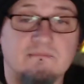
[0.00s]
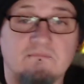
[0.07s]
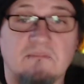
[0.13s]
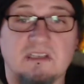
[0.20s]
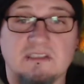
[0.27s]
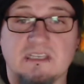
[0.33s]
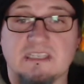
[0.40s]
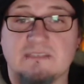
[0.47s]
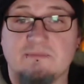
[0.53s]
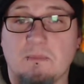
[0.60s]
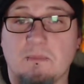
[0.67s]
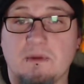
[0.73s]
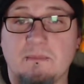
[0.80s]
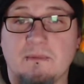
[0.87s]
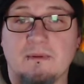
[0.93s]
It's
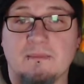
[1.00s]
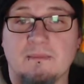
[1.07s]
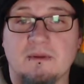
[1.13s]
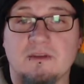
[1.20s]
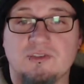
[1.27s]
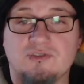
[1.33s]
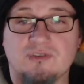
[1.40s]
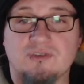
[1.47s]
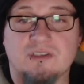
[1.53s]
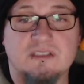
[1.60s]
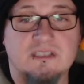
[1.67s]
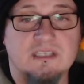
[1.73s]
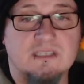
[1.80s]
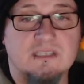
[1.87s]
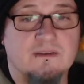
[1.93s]
probably my most
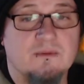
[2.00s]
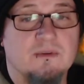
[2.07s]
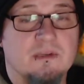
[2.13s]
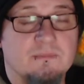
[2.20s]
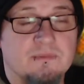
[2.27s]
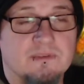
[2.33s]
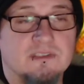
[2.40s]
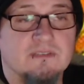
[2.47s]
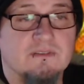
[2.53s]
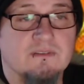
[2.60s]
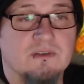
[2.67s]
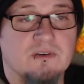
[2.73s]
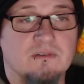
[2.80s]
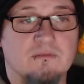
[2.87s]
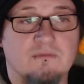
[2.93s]
trusted if I want to put
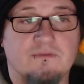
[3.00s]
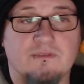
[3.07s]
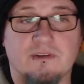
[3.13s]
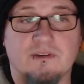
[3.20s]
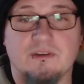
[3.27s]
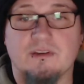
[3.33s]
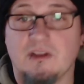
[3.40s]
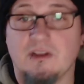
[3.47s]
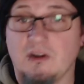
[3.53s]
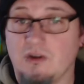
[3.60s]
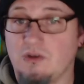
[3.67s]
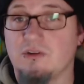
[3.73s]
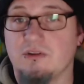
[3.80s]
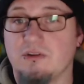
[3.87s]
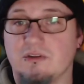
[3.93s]
something on for a
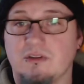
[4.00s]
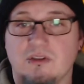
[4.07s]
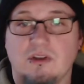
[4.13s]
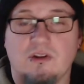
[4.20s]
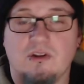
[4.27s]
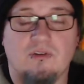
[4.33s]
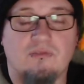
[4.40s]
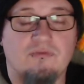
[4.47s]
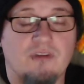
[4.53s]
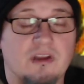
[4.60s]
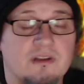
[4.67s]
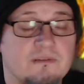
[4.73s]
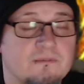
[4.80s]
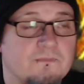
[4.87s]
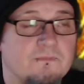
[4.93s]
long run.